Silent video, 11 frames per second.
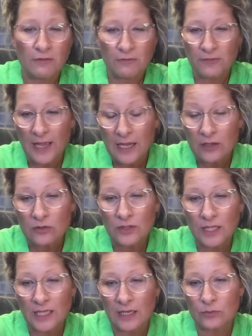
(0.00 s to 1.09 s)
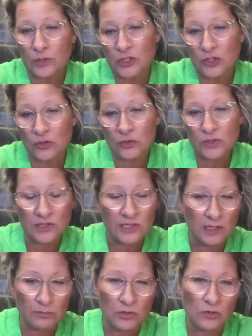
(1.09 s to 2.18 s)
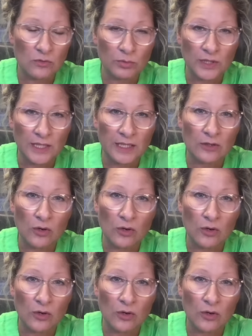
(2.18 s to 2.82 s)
found that I would choose a skip tooth blade